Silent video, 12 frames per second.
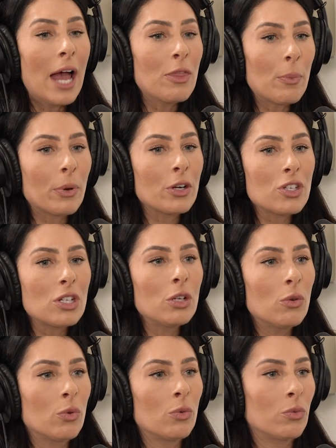And the person
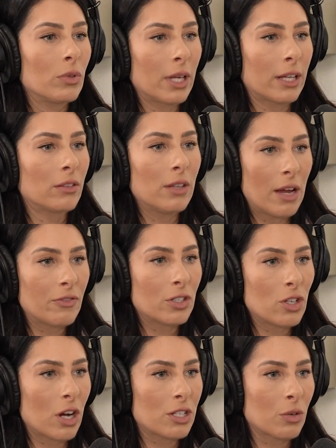who like left a
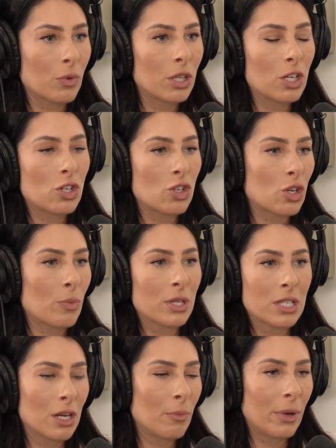toxic relationship
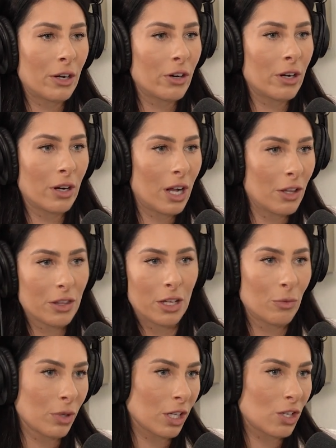is in a better,
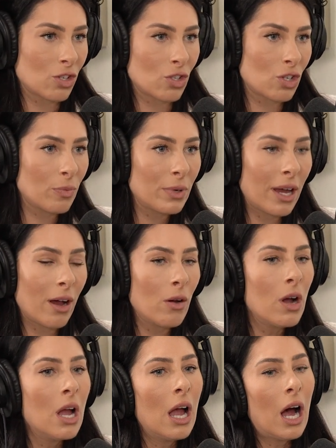healthy relationship
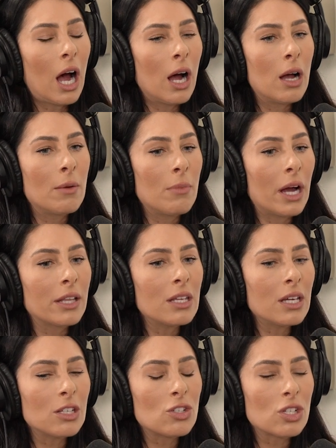now. I
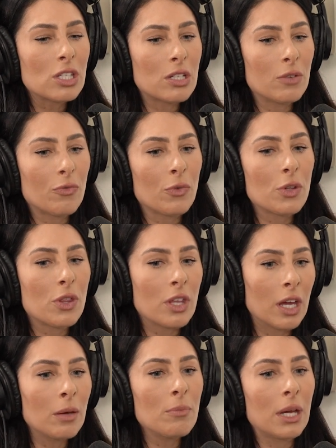think it just, for
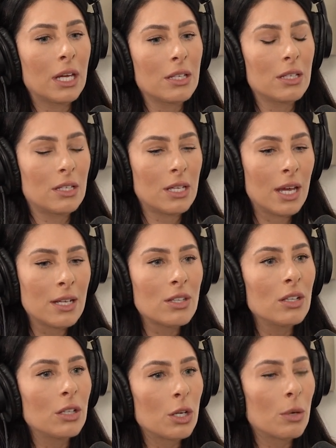them, it takes
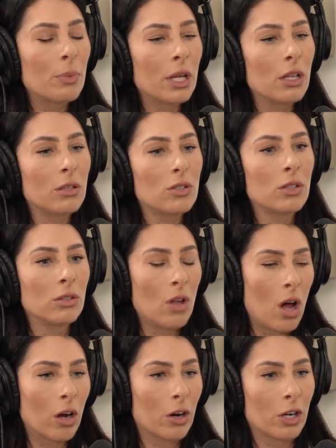a little bit
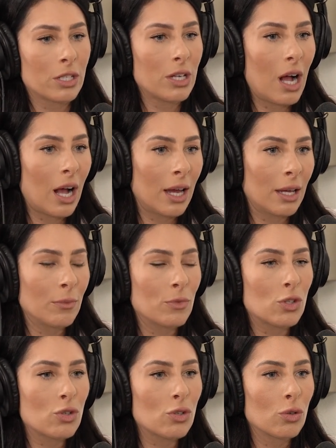longer time
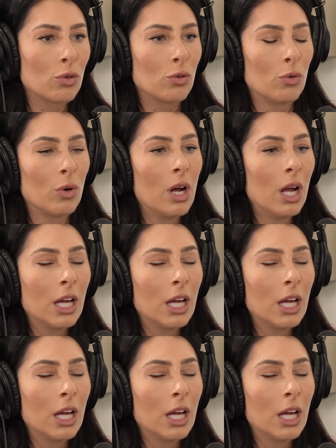to,